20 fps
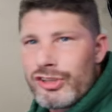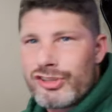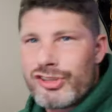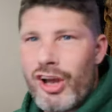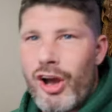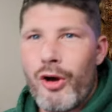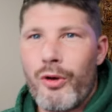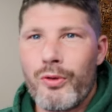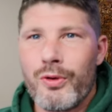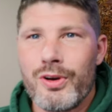
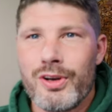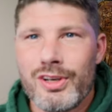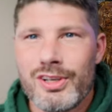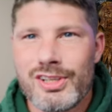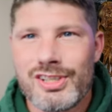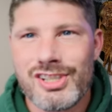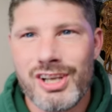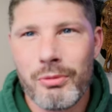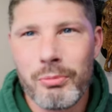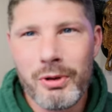So,
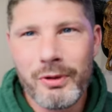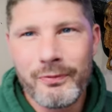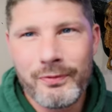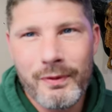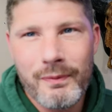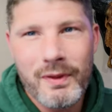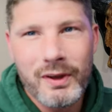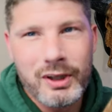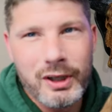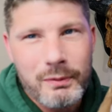someone
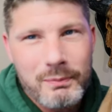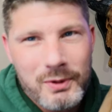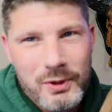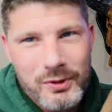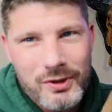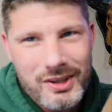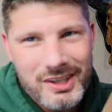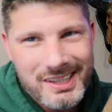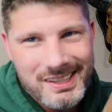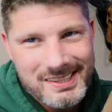from the
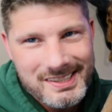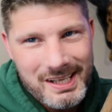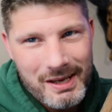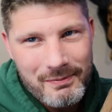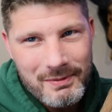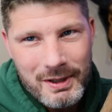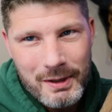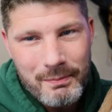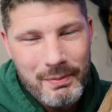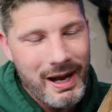community
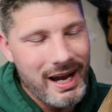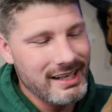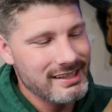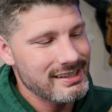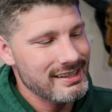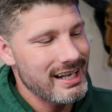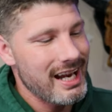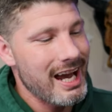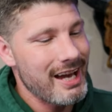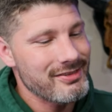sent me a
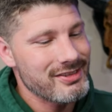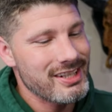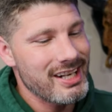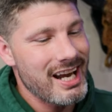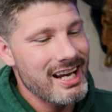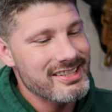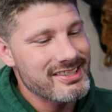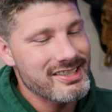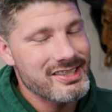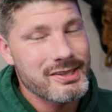box of knives
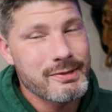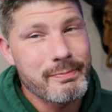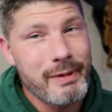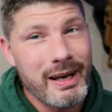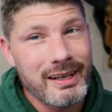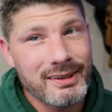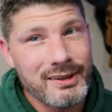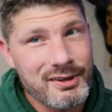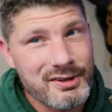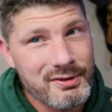and I
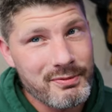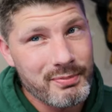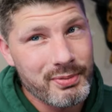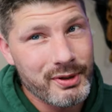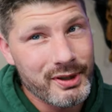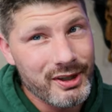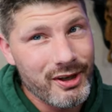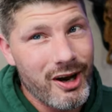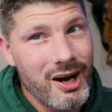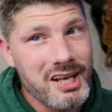suspect there's some
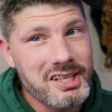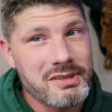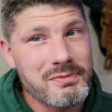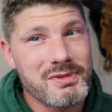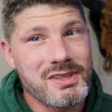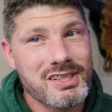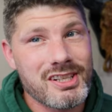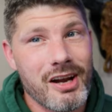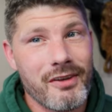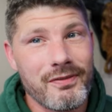pretty
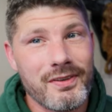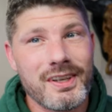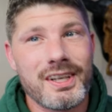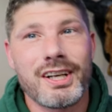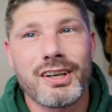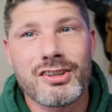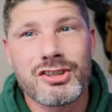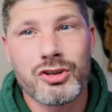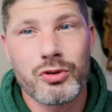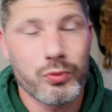awesome stuff in
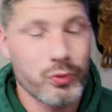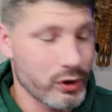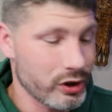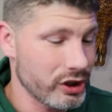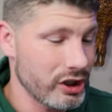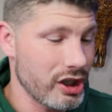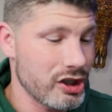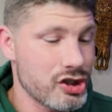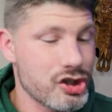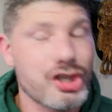here, so we're
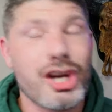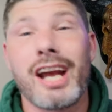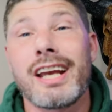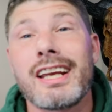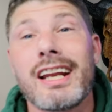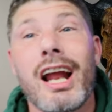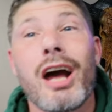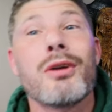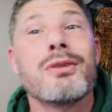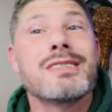gonna
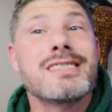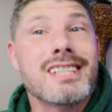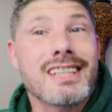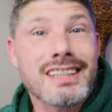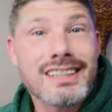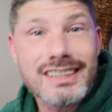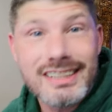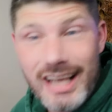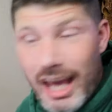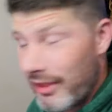check it out
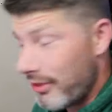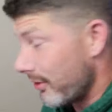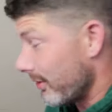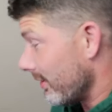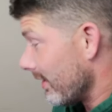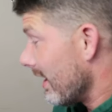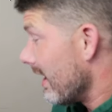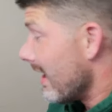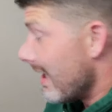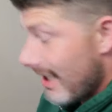
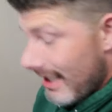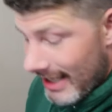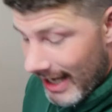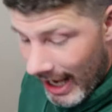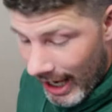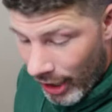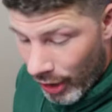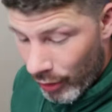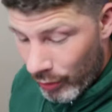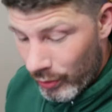together.
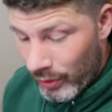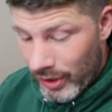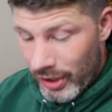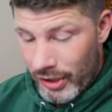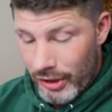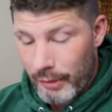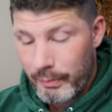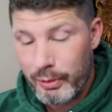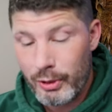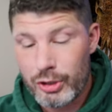Now,
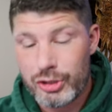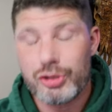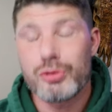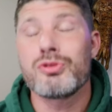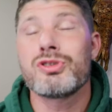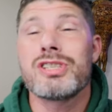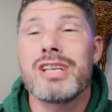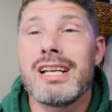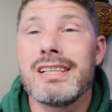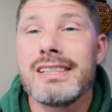the person
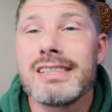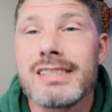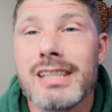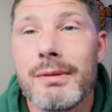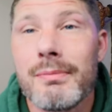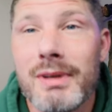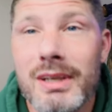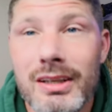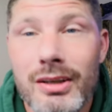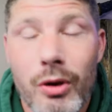who sent it
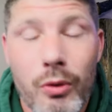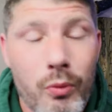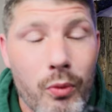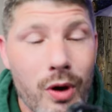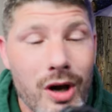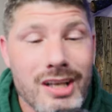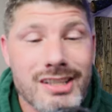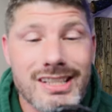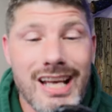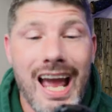to me
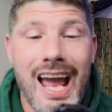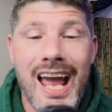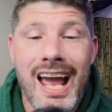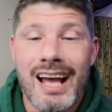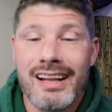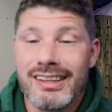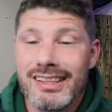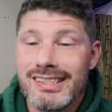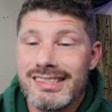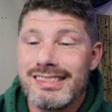was
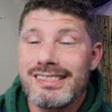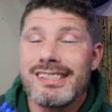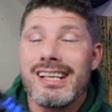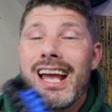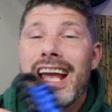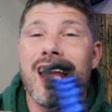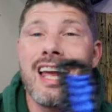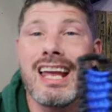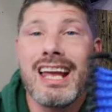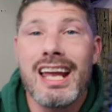Alice
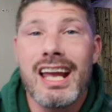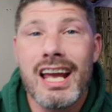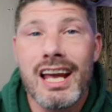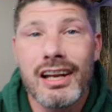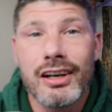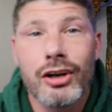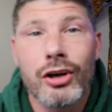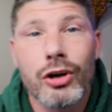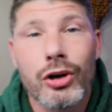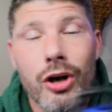
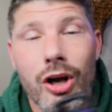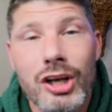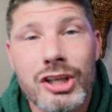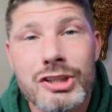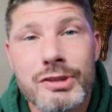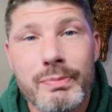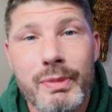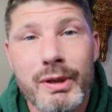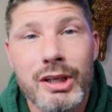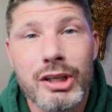and her
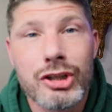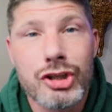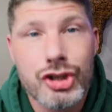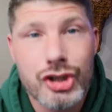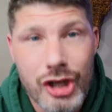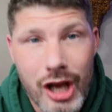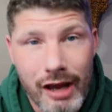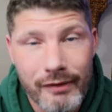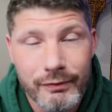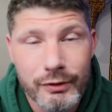husband,
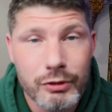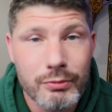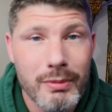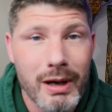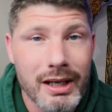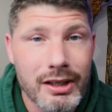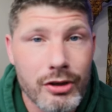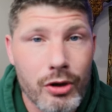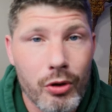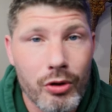Jeff. You
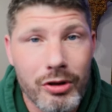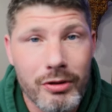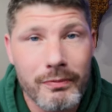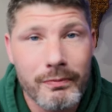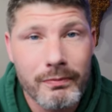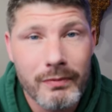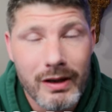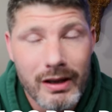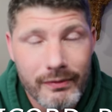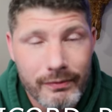might know
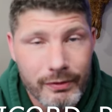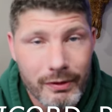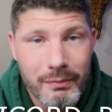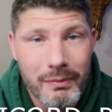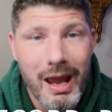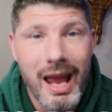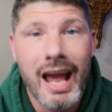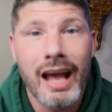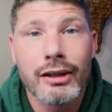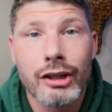them
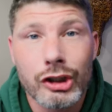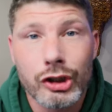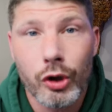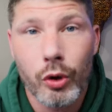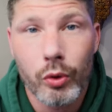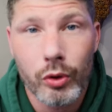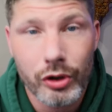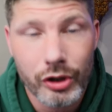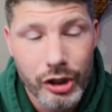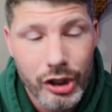from
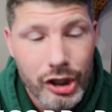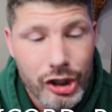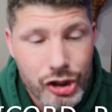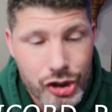Alicord.